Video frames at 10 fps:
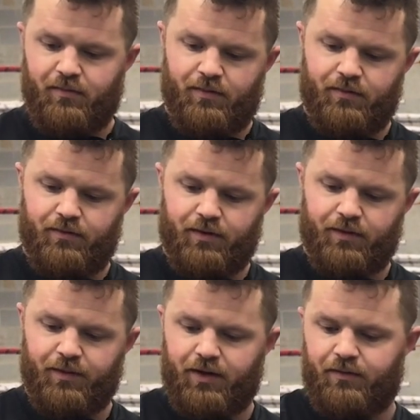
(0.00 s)
oh,
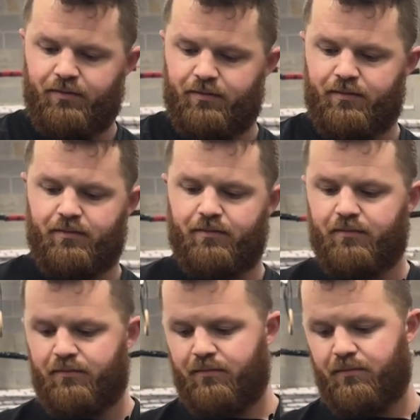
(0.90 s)
here we go.
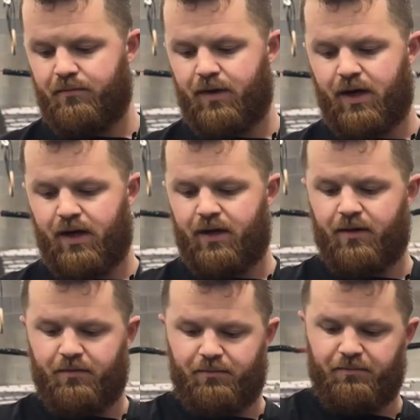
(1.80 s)

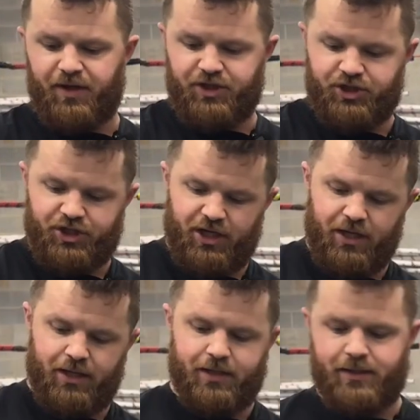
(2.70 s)
My
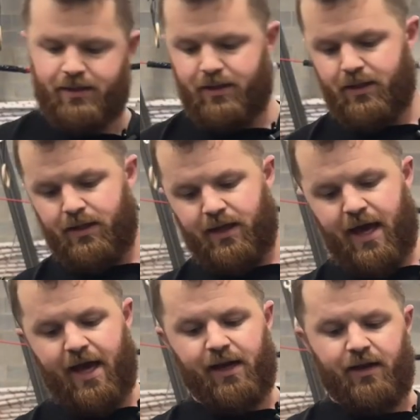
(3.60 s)
bungee
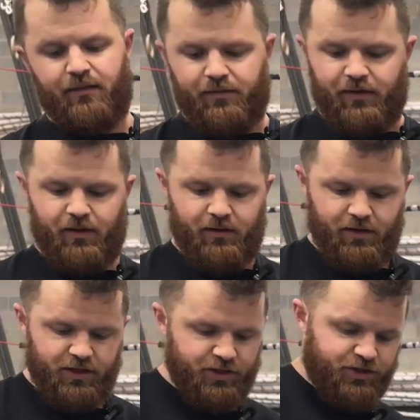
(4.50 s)
additive
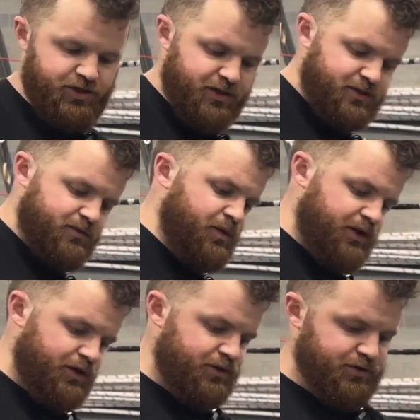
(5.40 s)
is just what
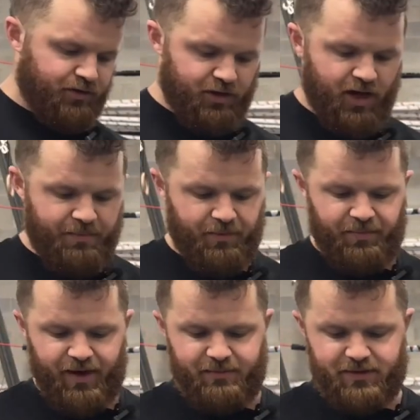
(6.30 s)
you use on copper
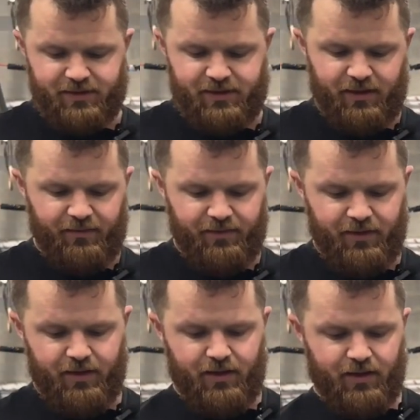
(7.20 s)
pipes and stuff.
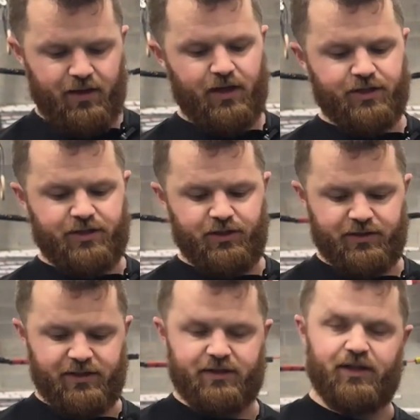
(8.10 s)
I just
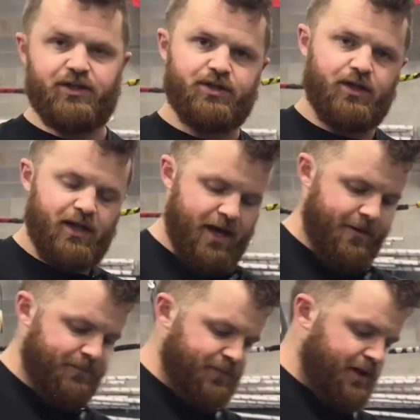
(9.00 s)
use insulation on
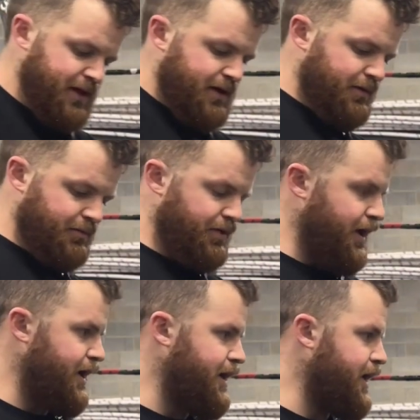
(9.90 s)
that.
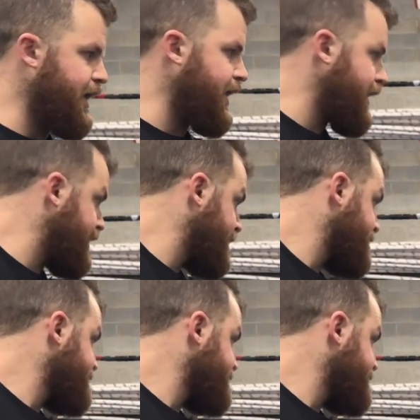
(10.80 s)
But